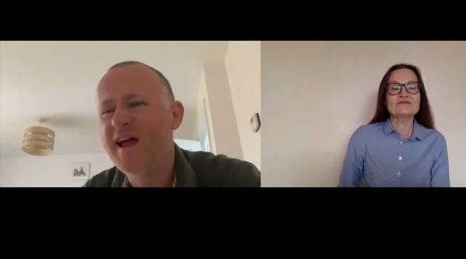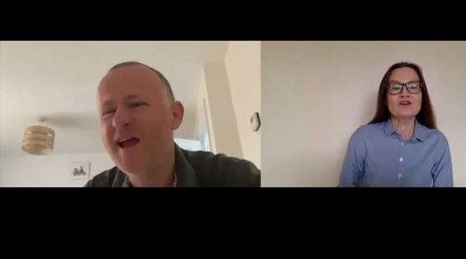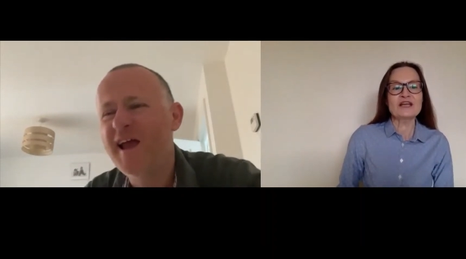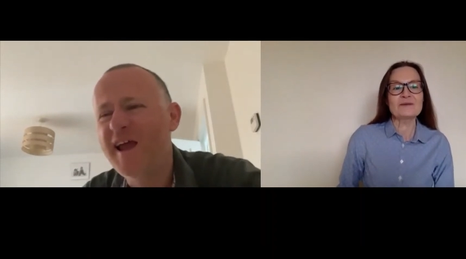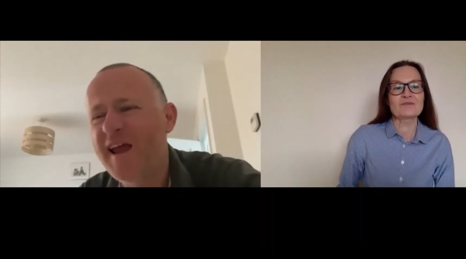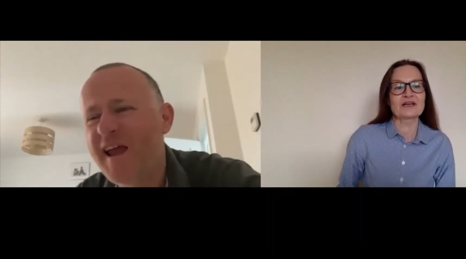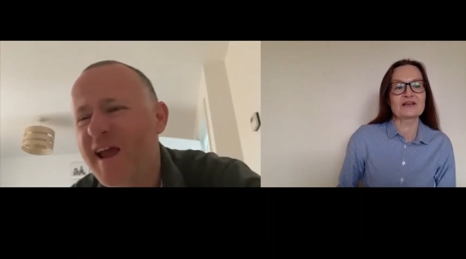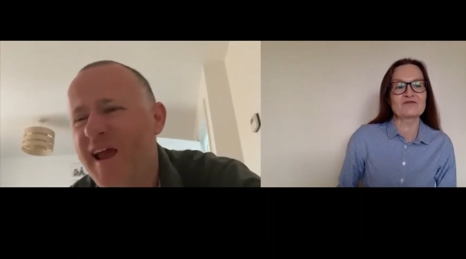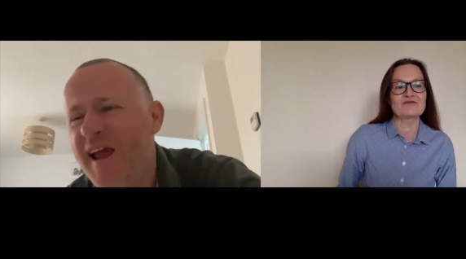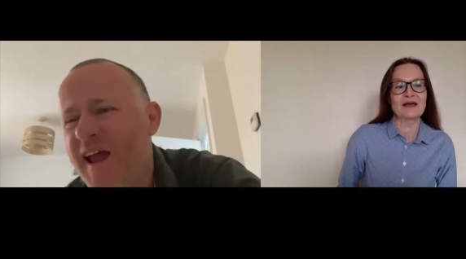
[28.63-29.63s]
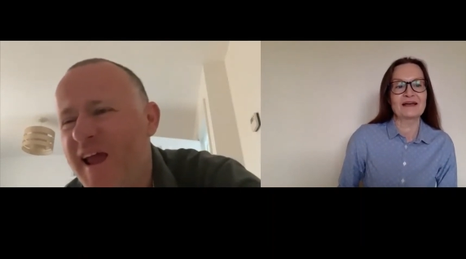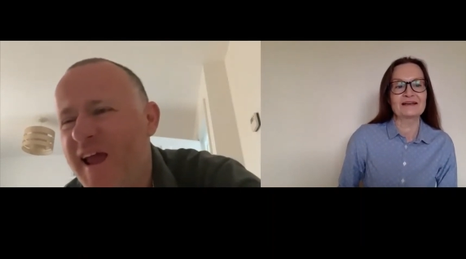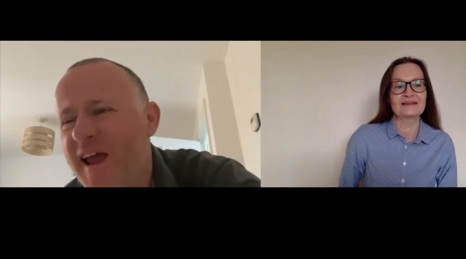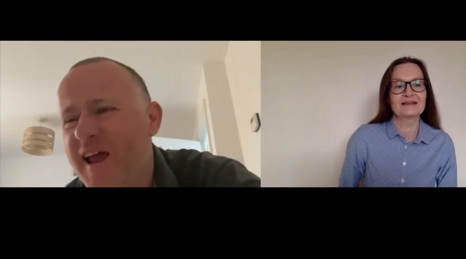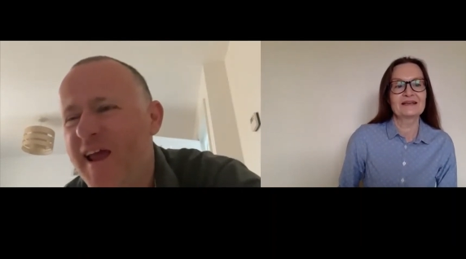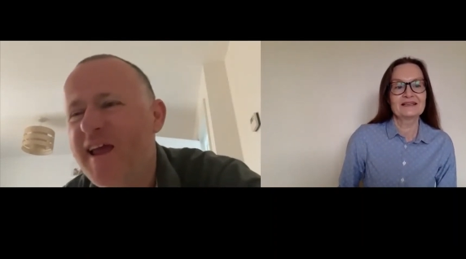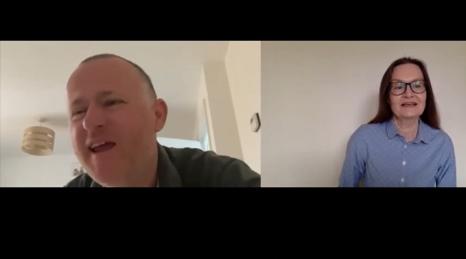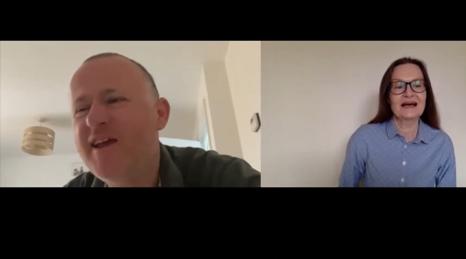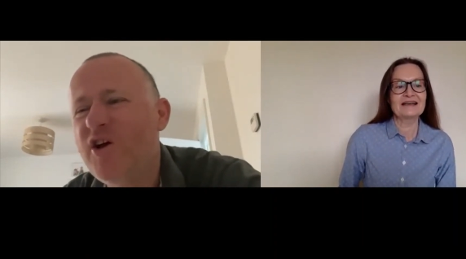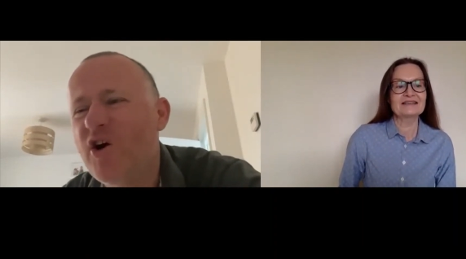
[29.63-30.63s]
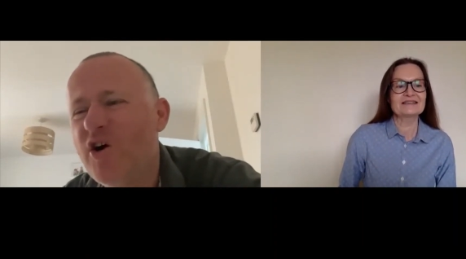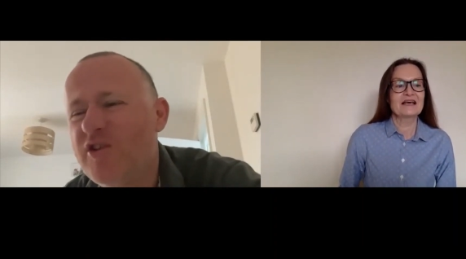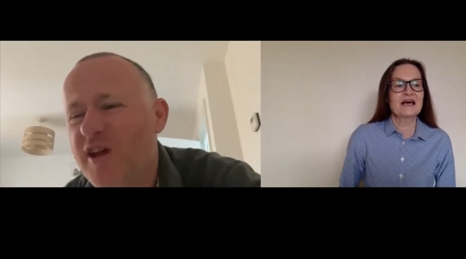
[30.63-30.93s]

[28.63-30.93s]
Speaker 1: fully briefed me. Yes. Good.